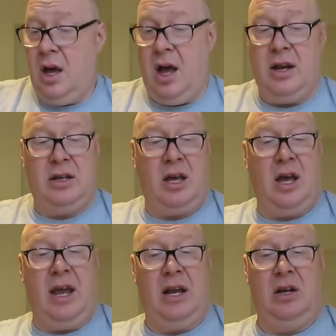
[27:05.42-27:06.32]

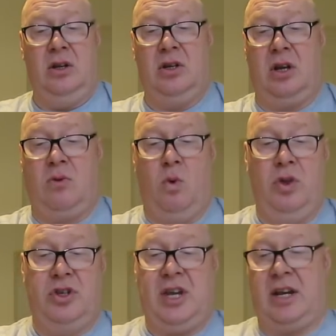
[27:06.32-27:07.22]
And England
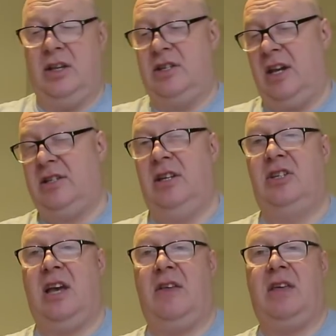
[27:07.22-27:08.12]
won the second test
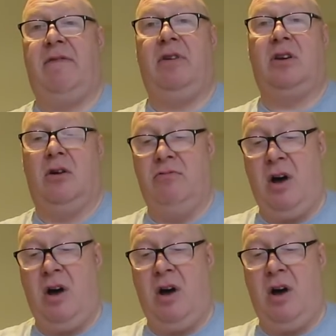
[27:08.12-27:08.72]
in South Africa.